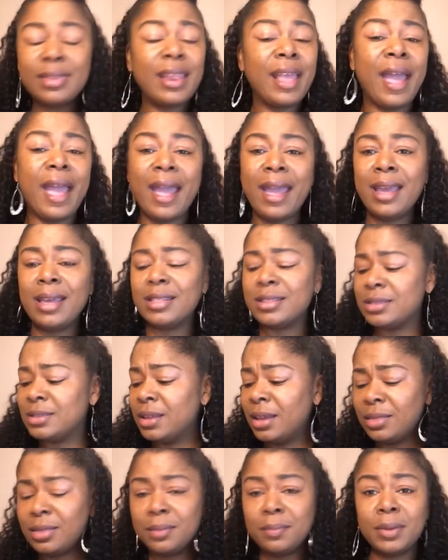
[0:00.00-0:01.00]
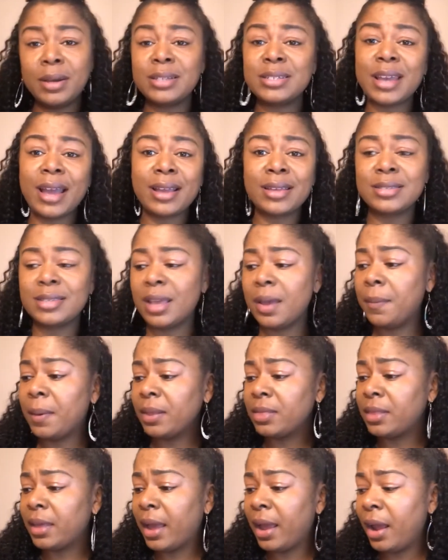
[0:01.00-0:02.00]
hey, it's nothing much I can say
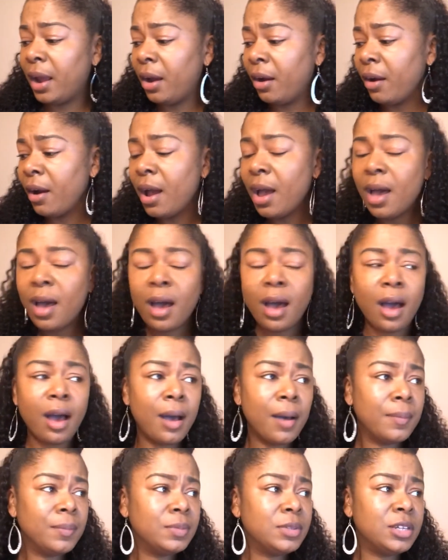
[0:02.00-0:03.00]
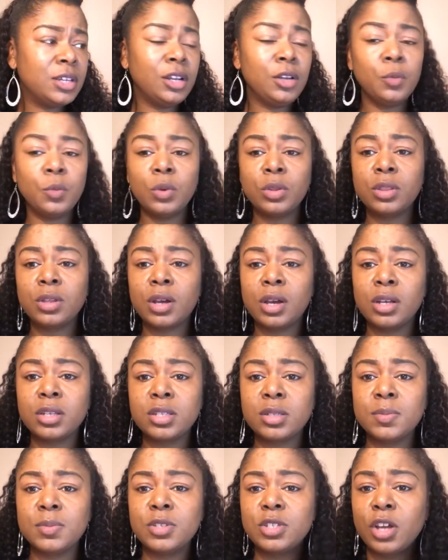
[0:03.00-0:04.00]
about the hair. Dealing with the
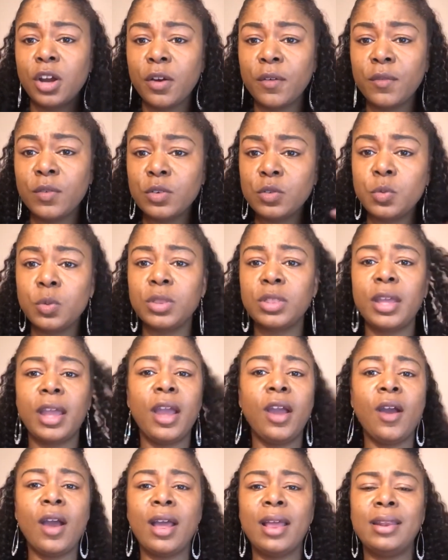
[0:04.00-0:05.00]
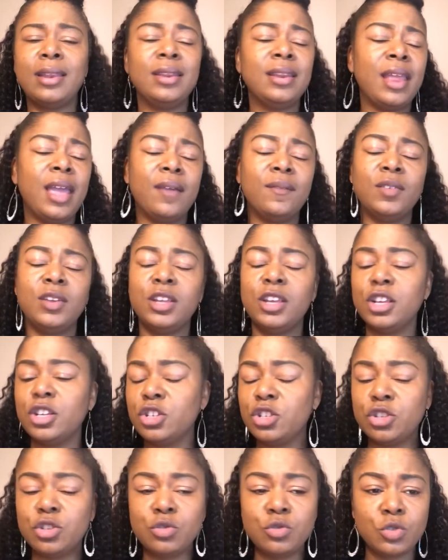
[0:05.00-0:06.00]
customer service with the hair, I didn't have any
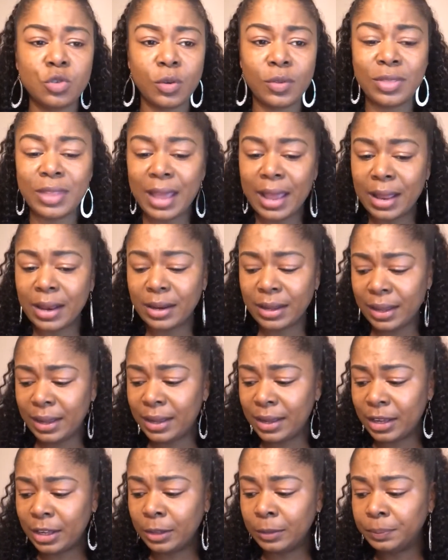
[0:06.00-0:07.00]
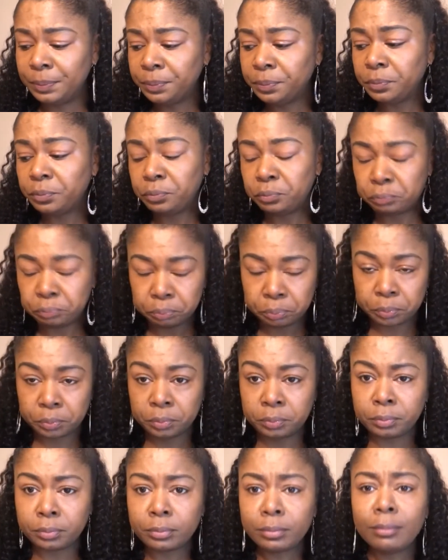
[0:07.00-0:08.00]
issues on that end.
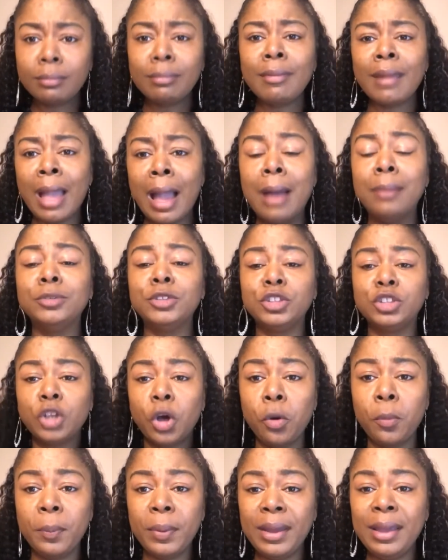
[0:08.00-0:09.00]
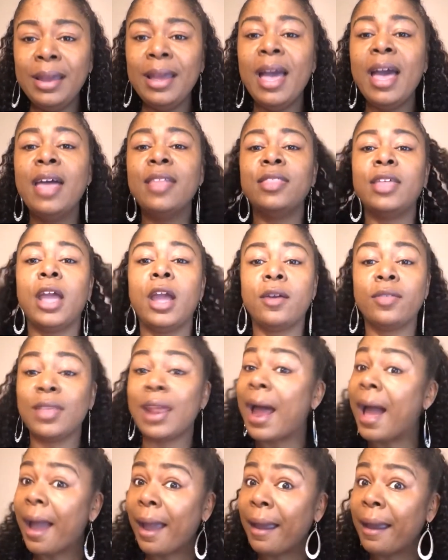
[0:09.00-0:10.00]
I'm just hoping the hair that
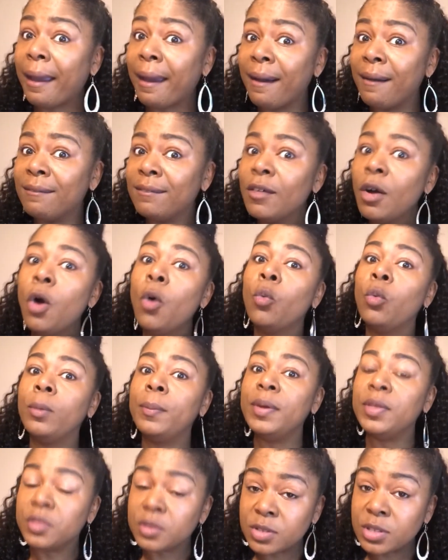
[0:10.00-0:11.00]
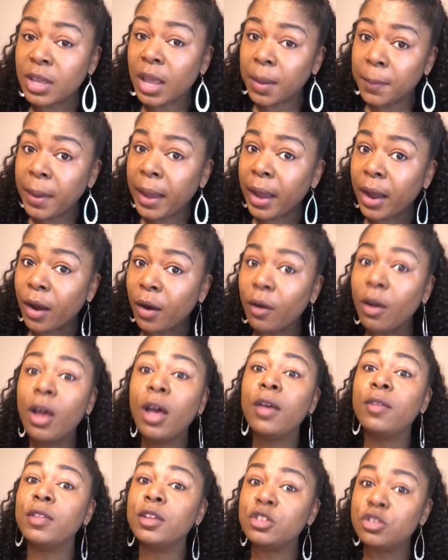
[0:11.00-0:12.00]
I have will be the same hair
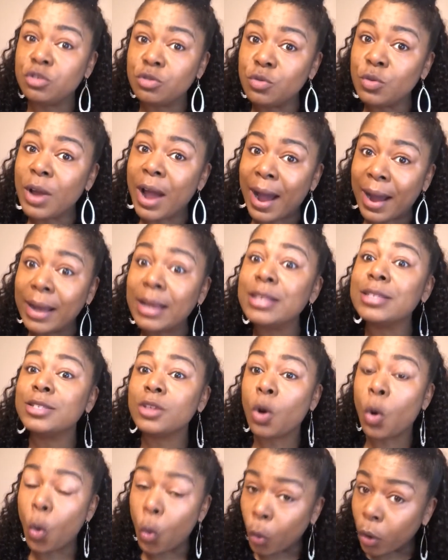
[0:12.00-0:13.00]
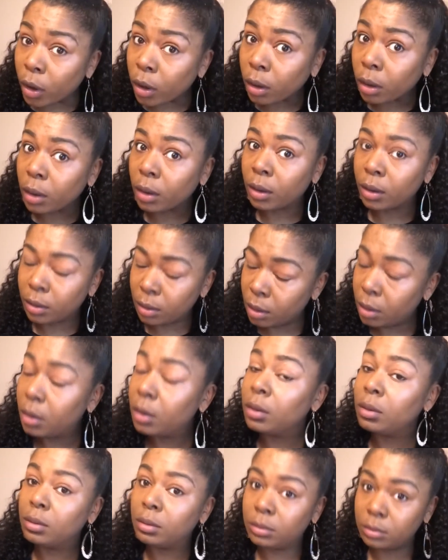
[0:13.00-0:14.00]
that you guys order.
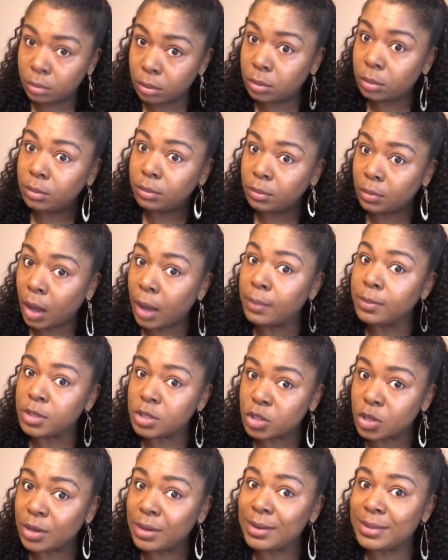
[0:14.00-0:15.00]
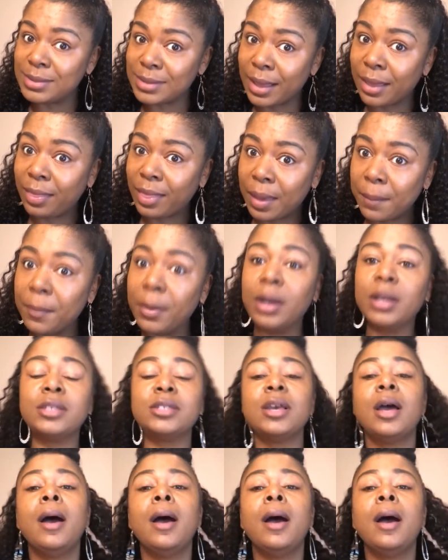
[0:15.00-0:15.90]
I'm just going to say that much.